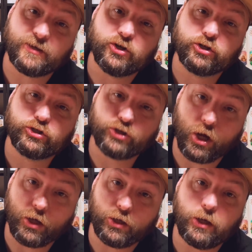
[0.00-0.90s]
and you're
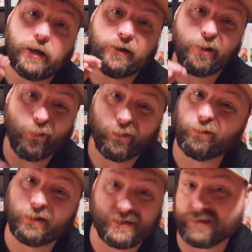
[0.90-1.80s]
shunned, and no one
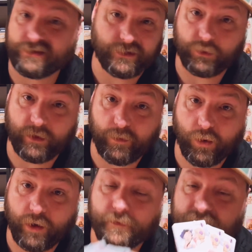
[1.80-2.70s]
will listen to you
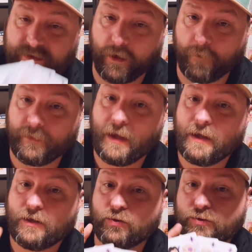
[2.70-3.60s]
anymore. So
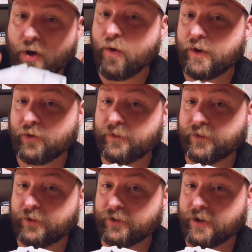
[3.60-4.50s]
you don't want to
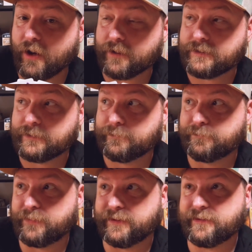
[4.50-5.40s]
reveal your cards,
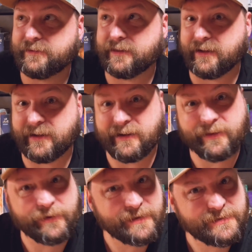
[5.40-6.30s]
but then again,
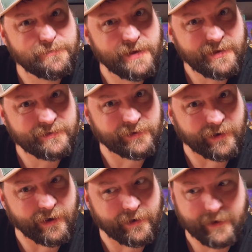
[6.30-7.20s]
neither does the murderer.